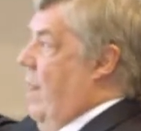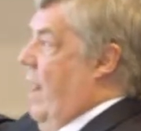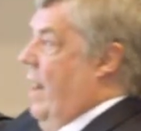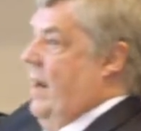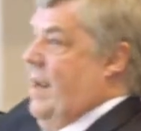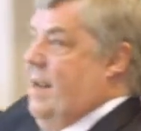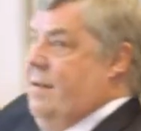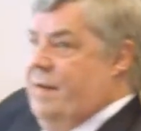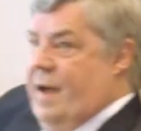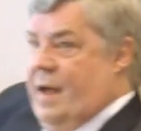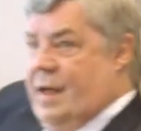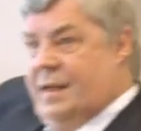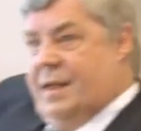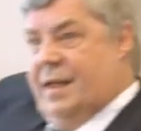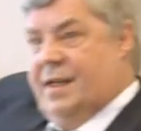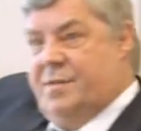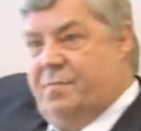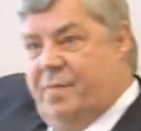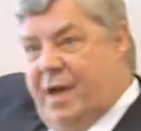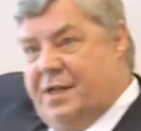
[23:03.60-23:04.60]
Arriva, the
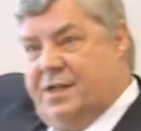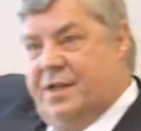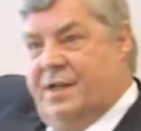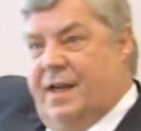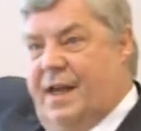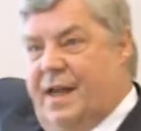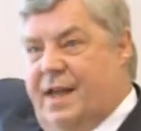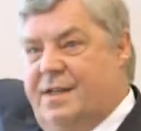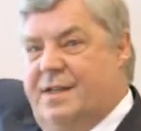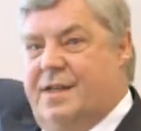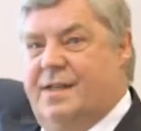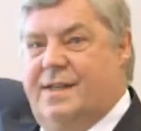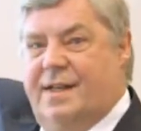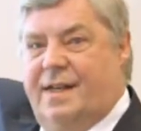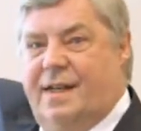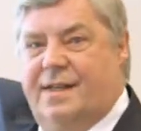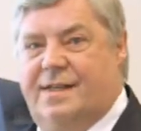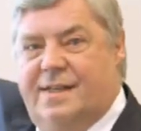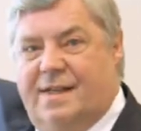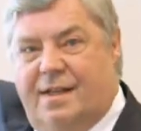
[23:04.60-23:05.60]
inspection
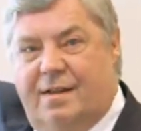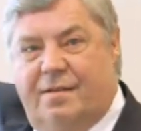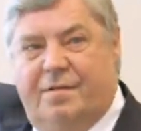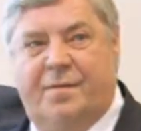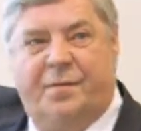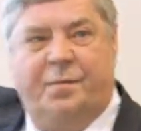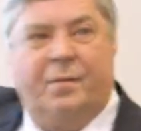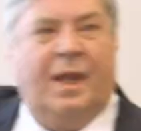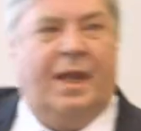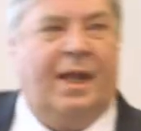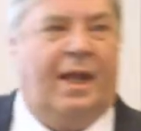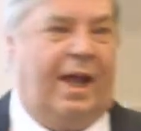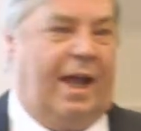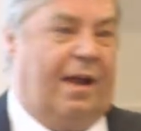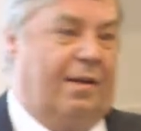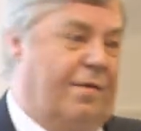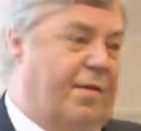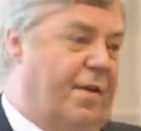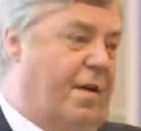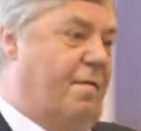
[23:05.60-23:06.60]
agency itself,
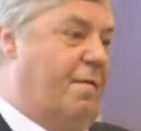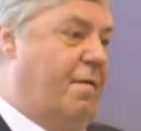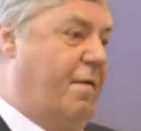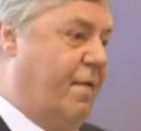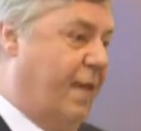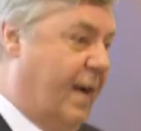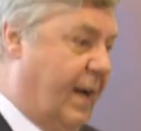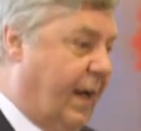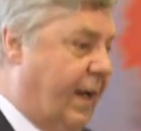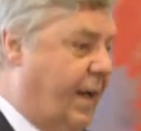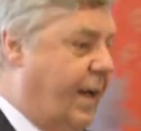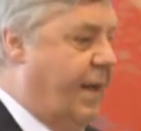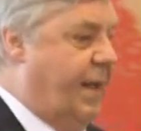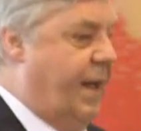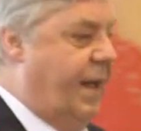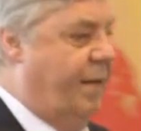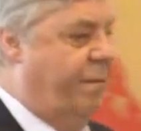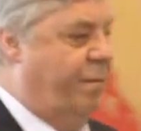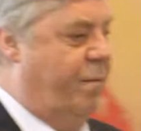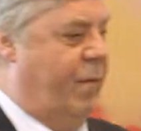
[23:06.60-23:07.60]
and from Frank.
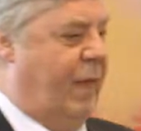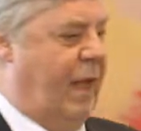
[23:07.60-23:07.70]
Yeah?